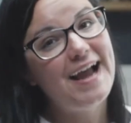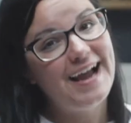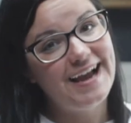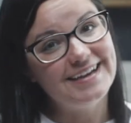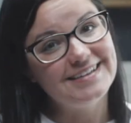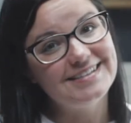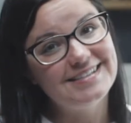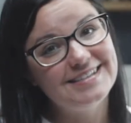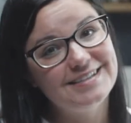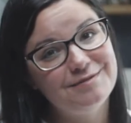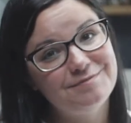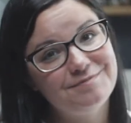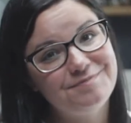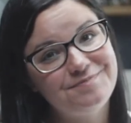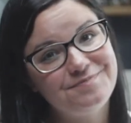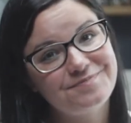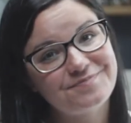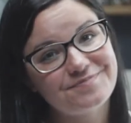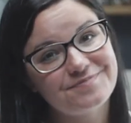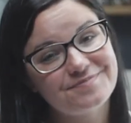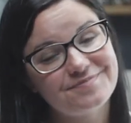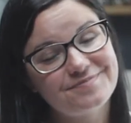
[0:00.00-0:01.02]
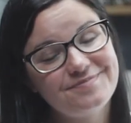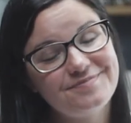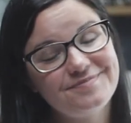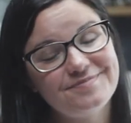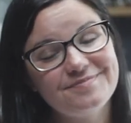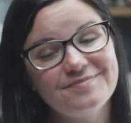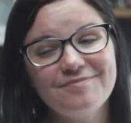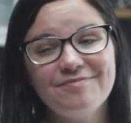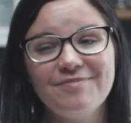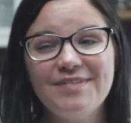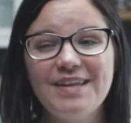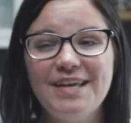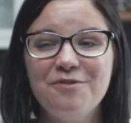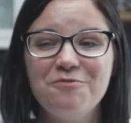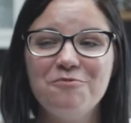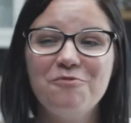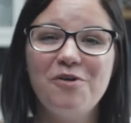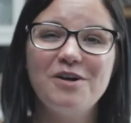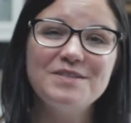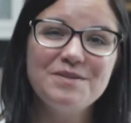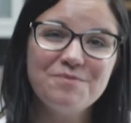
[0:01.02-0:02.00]
bad. It
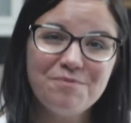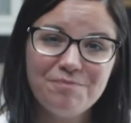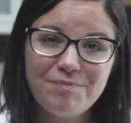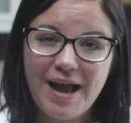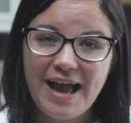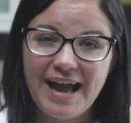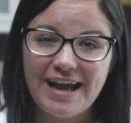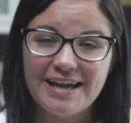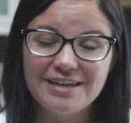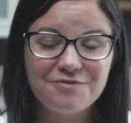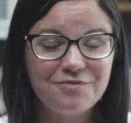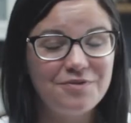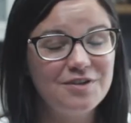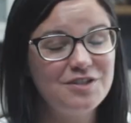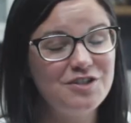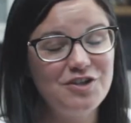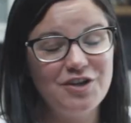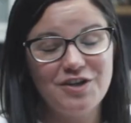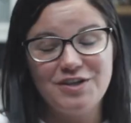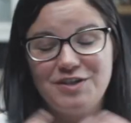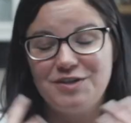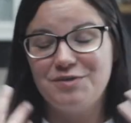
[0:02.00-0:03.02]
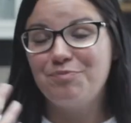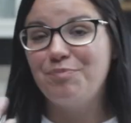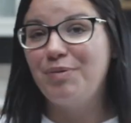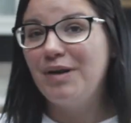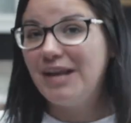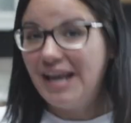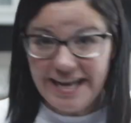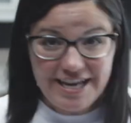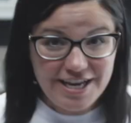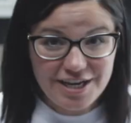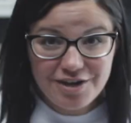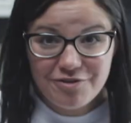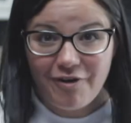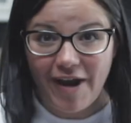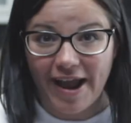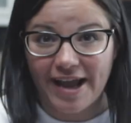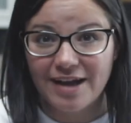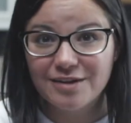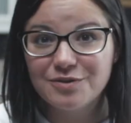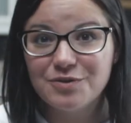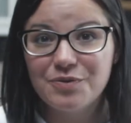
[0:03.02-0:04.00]
wasn't bad for just playing
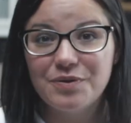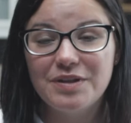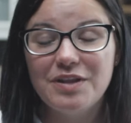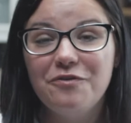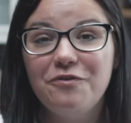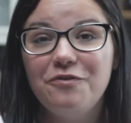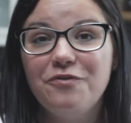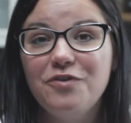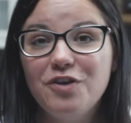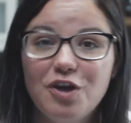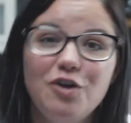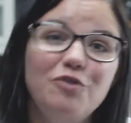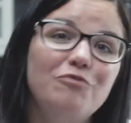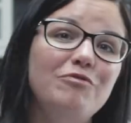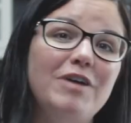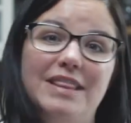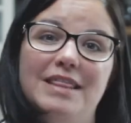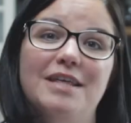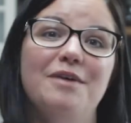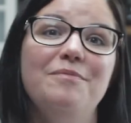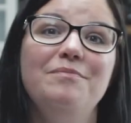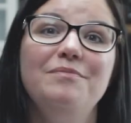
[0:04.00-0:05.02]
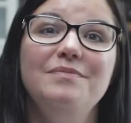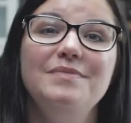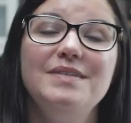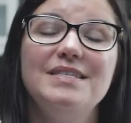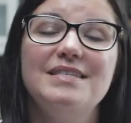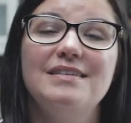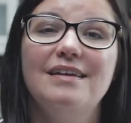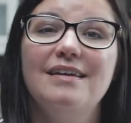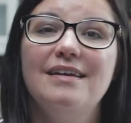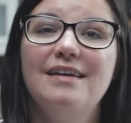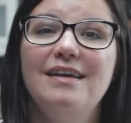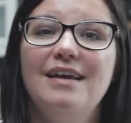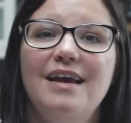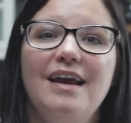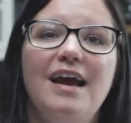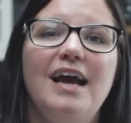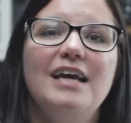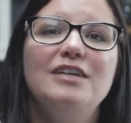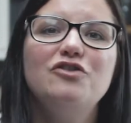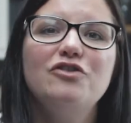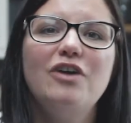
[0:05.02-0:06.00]
around with a few rhythms
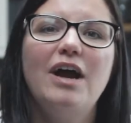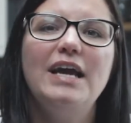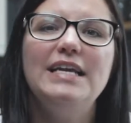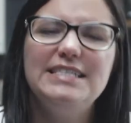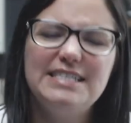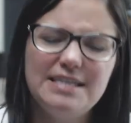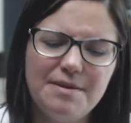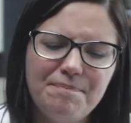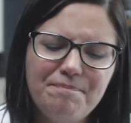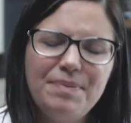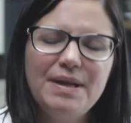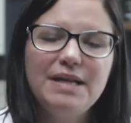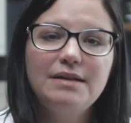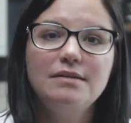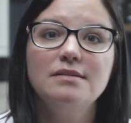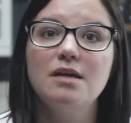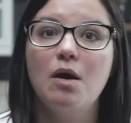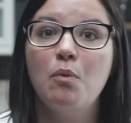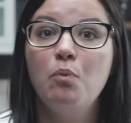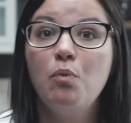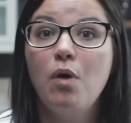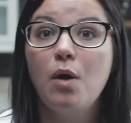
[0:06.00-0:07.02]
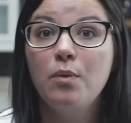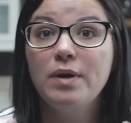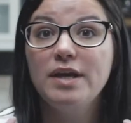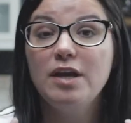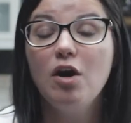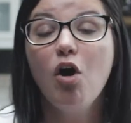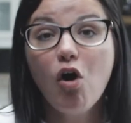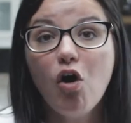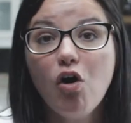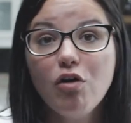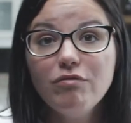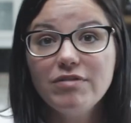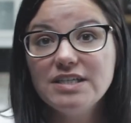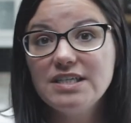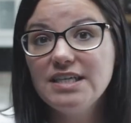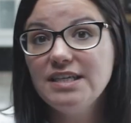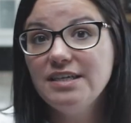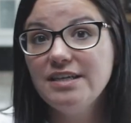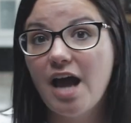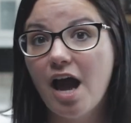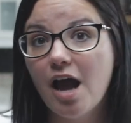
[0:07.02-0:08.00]
and trying to build on what we
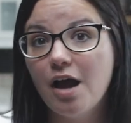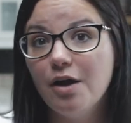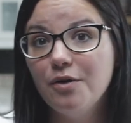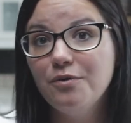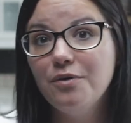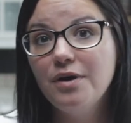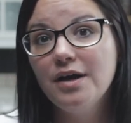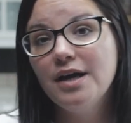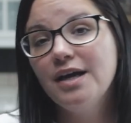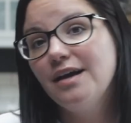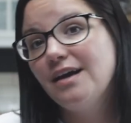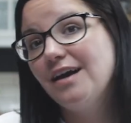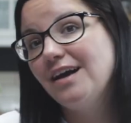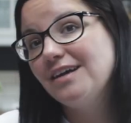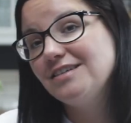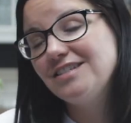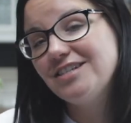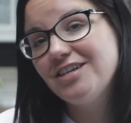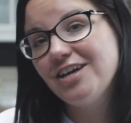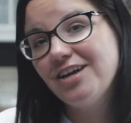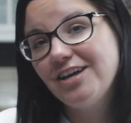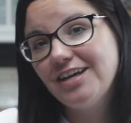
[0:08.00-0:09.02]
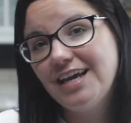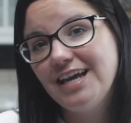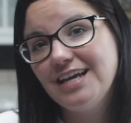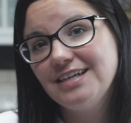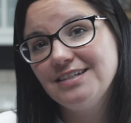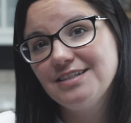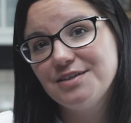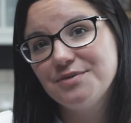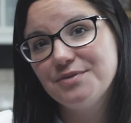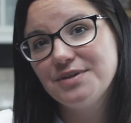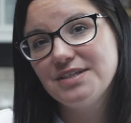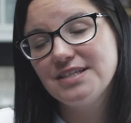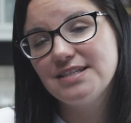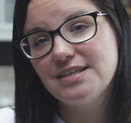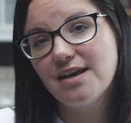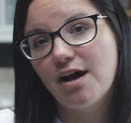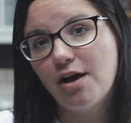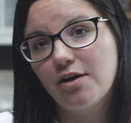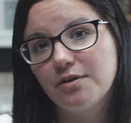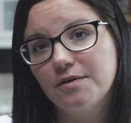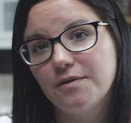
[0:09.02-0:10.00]
already know and turn it into a
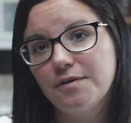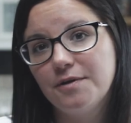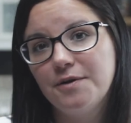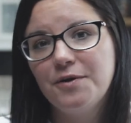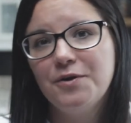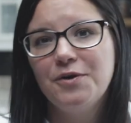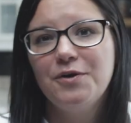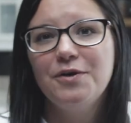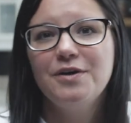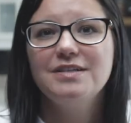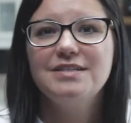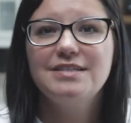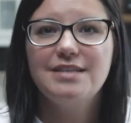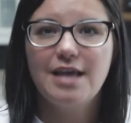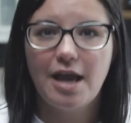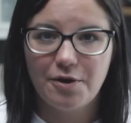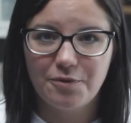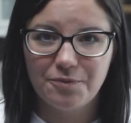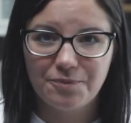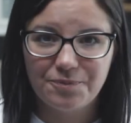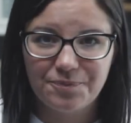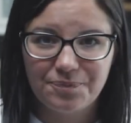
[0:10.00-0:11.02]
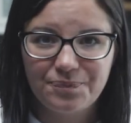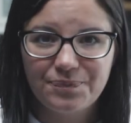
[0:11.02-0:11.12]
song. So